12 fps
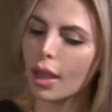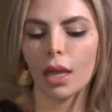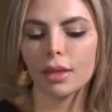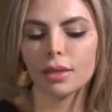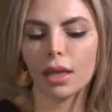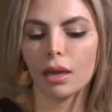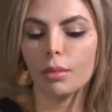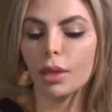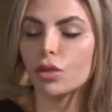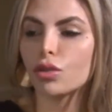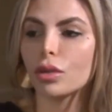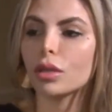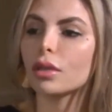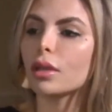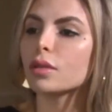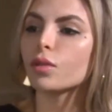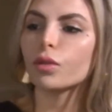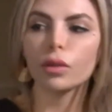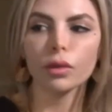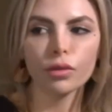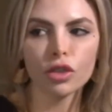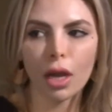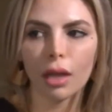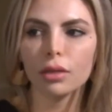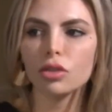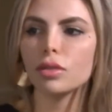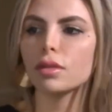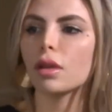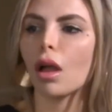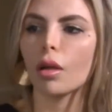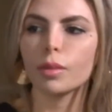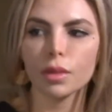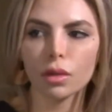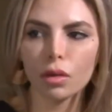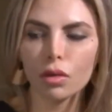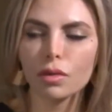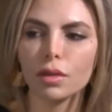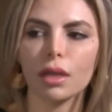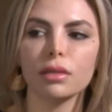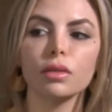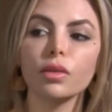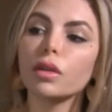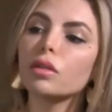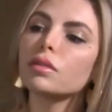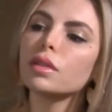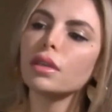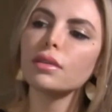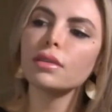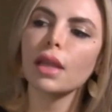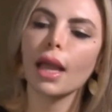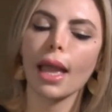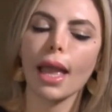It's going to be a journey that's full of challenges and obstacles and difficulties.